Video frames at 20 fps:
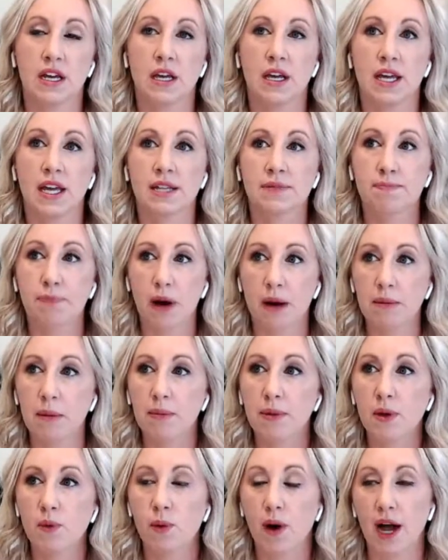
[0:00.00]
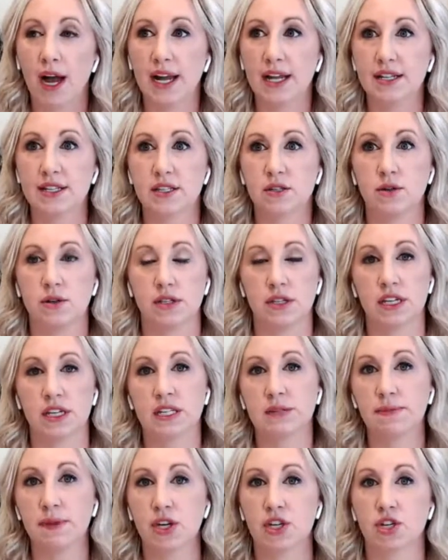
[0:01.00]
it's probably wise to at least
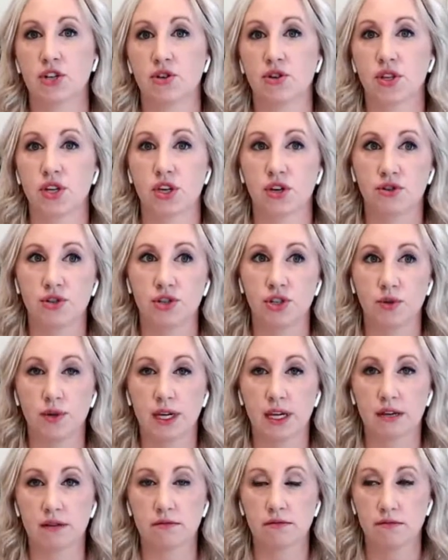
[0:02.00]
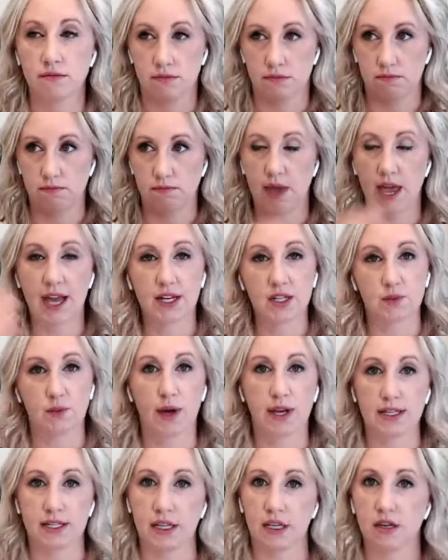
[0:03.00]
make sure that you're doing
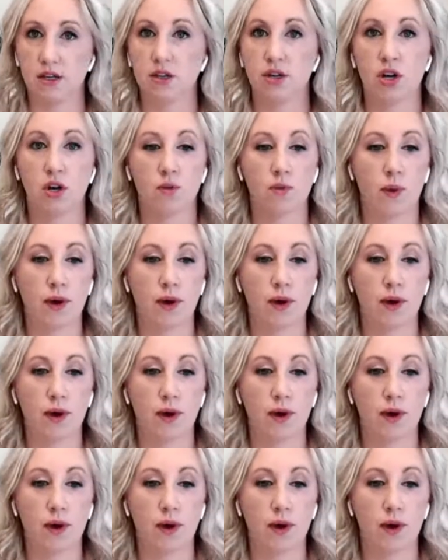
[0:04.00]
XYZ.